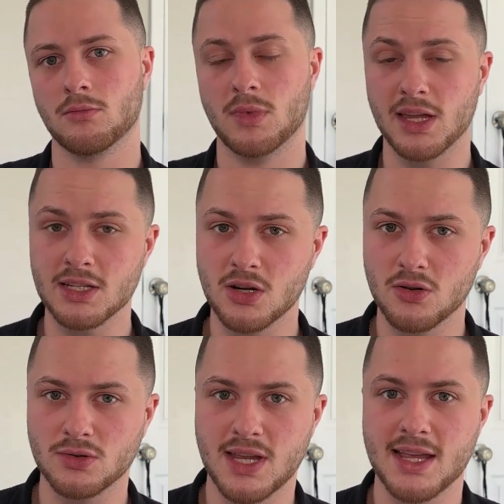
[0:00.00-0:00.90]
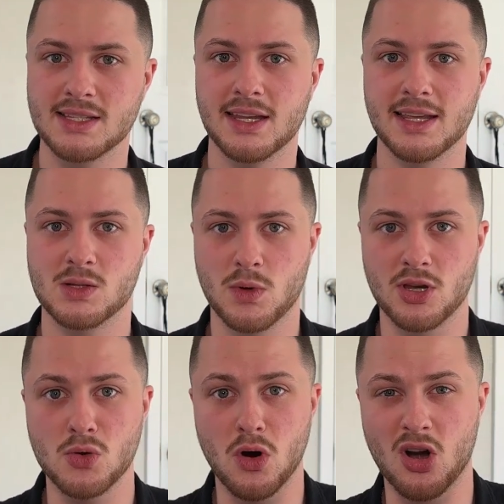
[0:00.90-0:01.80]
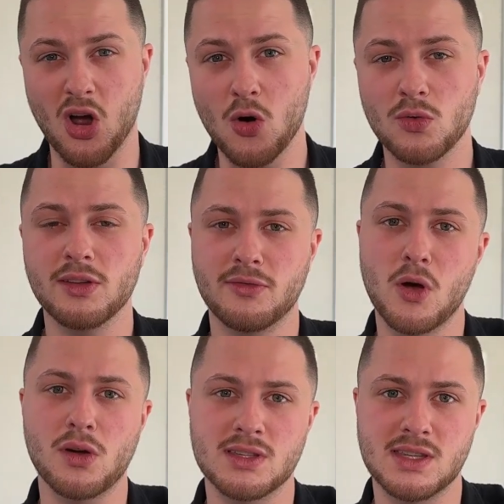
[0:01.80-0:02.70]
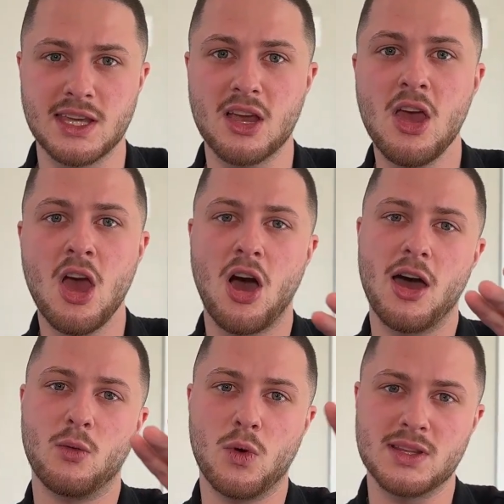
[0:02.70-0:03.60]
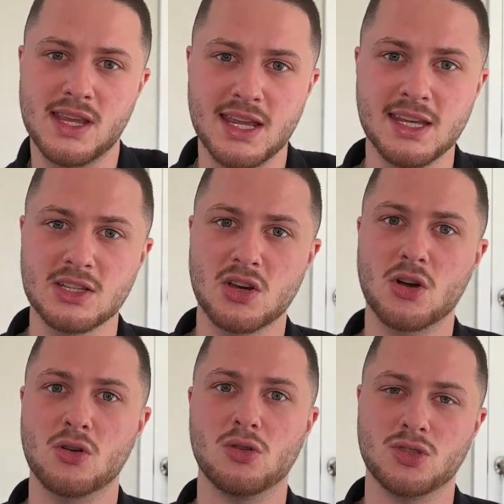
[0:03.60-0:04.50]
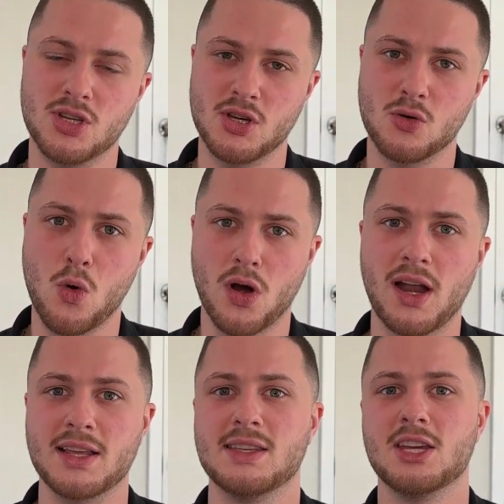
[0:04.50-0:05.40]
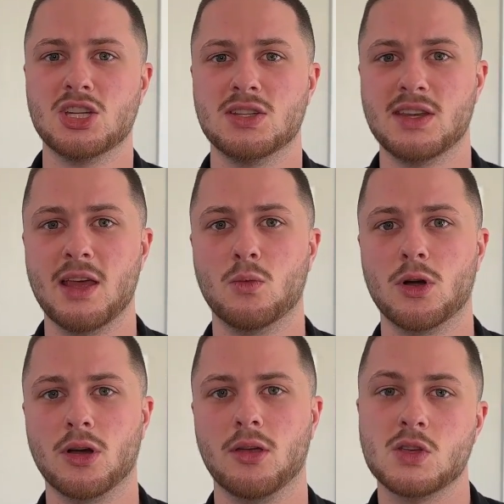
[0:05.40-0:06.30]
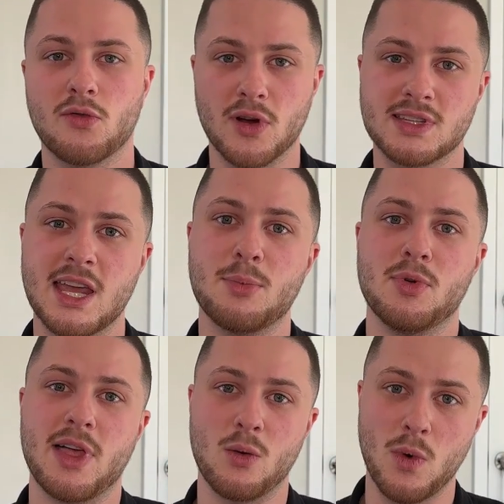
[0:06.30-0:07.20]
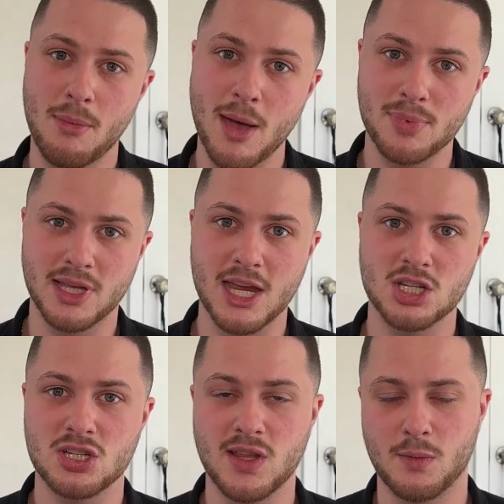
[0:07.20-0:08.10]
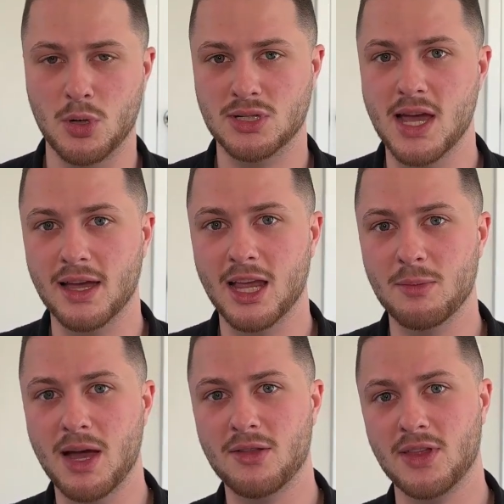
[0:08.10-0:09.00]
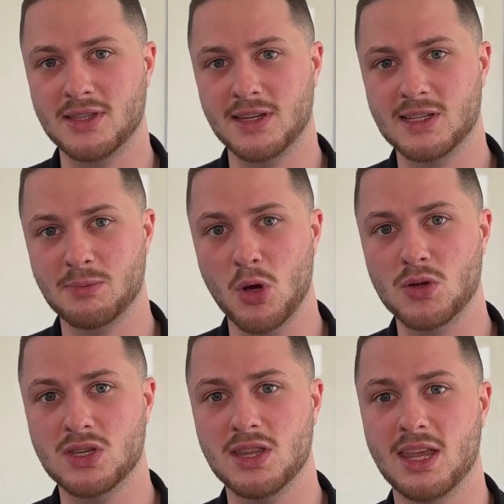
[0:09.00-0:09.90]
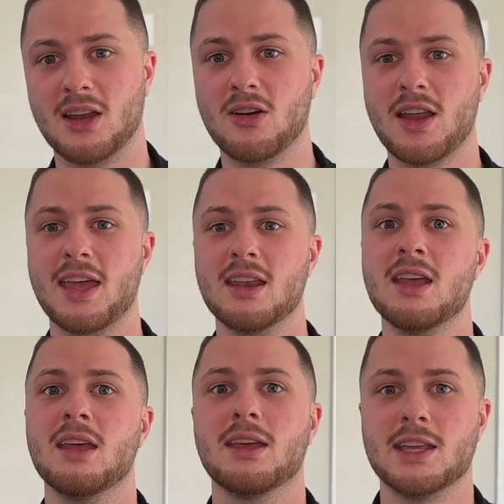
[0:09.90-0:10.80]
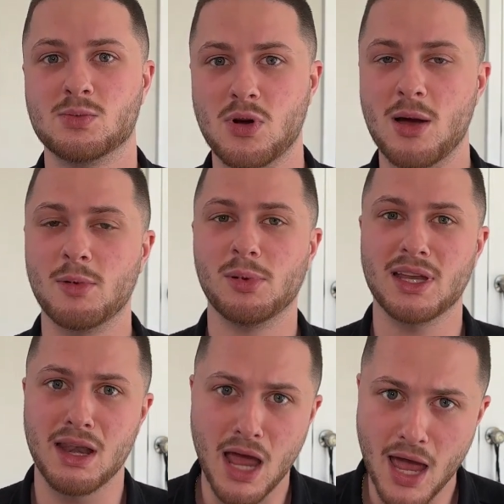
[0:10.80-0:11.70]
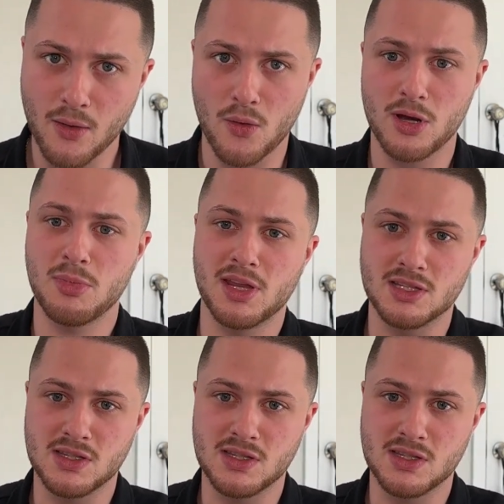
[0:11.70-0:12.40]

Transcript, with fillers: Internal testing is when you are only focusing on what's internal to your organization's network. So, for example, that web application that we were talking about that's exposed to the internet is probably not going to be in